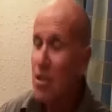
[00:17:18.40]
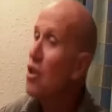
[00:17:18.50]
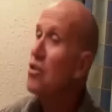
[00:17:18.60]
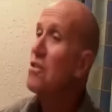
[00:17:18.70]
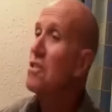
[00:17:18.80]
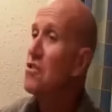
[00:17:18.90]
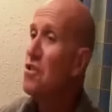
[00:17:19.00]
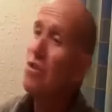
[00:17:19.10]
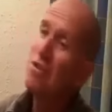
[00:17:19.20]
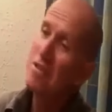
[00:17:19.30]
I knocked on his
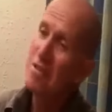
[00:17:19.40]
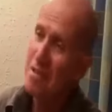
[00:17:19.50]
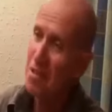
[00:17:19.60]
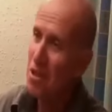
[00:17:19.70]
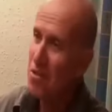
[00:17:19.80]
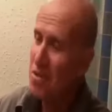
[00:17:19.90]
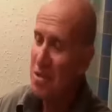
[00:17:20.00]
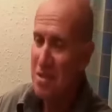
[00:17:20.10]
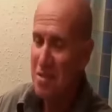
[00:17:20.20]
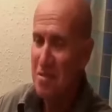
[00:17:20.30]
door in, in
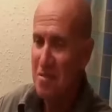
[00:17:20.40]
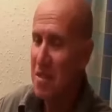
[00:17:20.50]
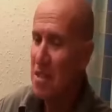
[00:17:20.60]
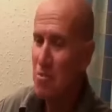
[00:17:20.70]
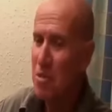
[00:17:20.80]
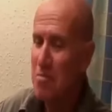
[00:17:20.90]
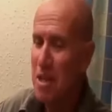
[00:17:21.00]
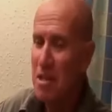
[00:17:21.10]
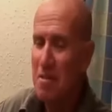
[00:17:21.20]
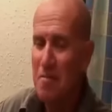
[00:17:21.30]
Oxford, very sweet
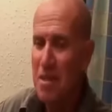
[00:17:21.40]
man,